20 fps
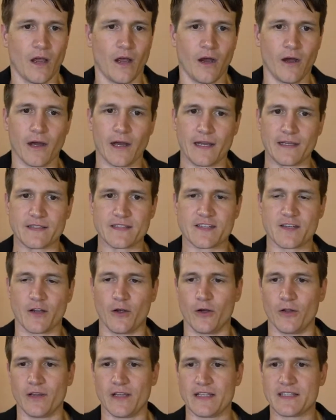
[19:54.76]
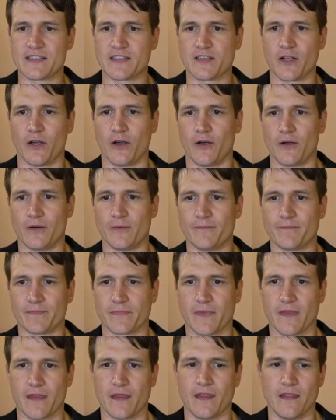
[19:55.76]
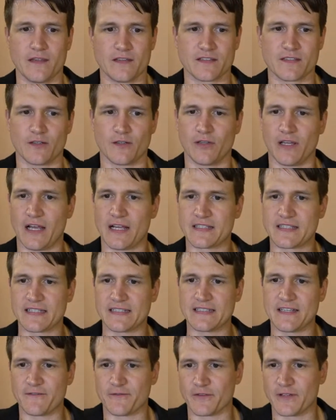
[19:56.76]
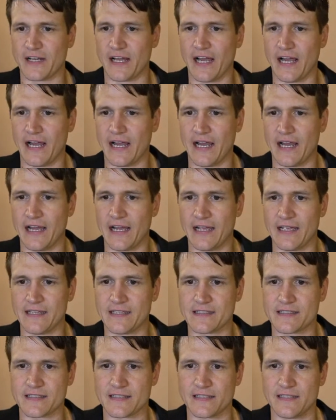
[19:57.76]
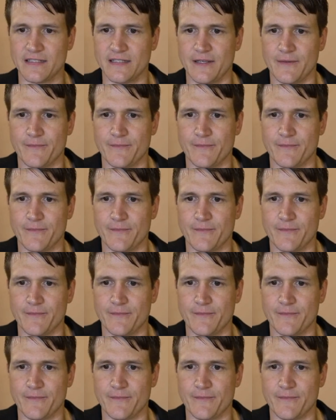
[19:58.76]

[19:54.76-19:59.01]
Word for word: All right, so let's go. So lots of different highs.